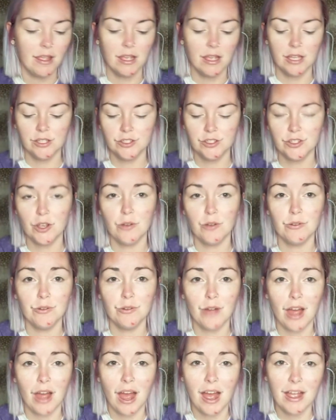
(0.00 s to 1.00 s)
And
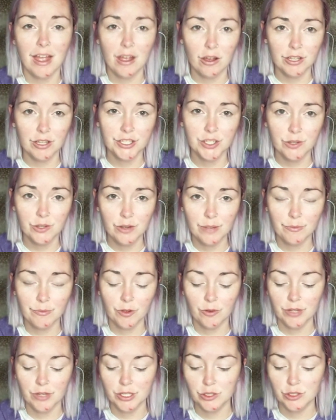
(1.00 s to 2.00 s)
so I also am
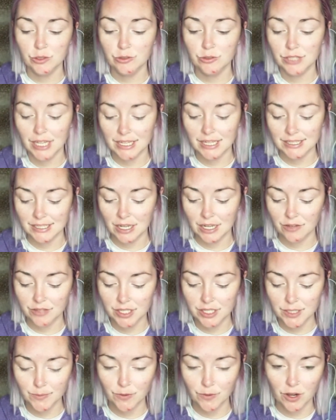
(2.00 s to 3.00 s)
going to test out
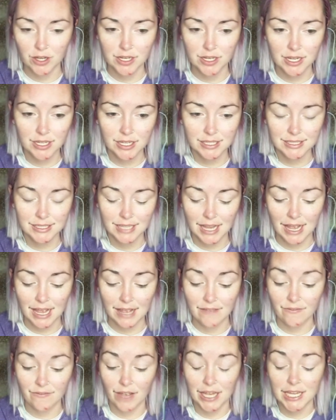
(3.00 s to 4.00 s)
these products,
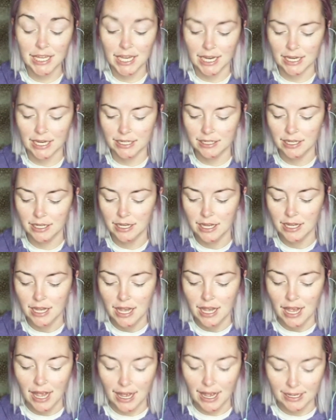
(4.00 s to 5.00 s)
if I can,
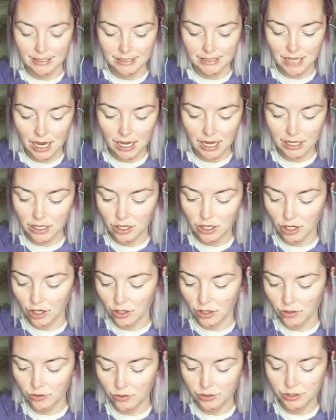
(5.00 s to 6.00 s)
as I
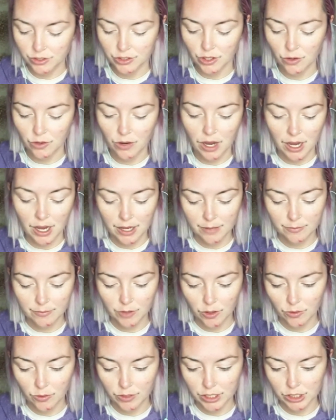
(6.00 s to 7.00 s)
go. So I am
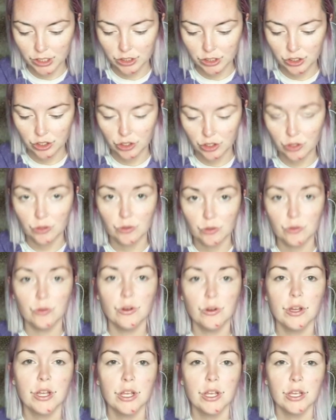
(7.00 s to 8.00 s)
going
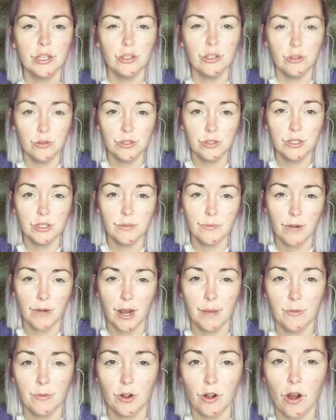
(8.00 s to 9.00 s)
to use the
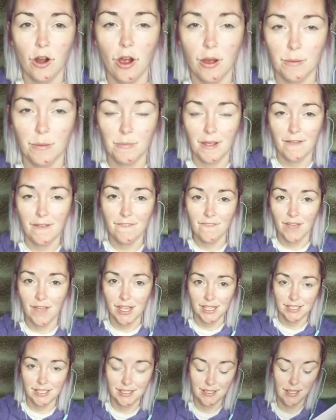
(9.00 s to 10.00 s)
primer on my
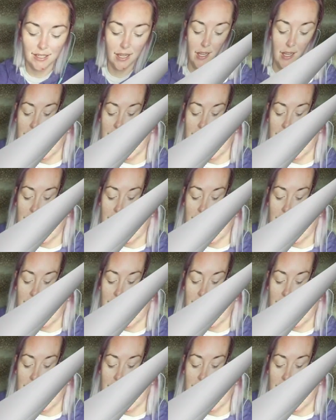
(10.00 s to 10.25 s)
face.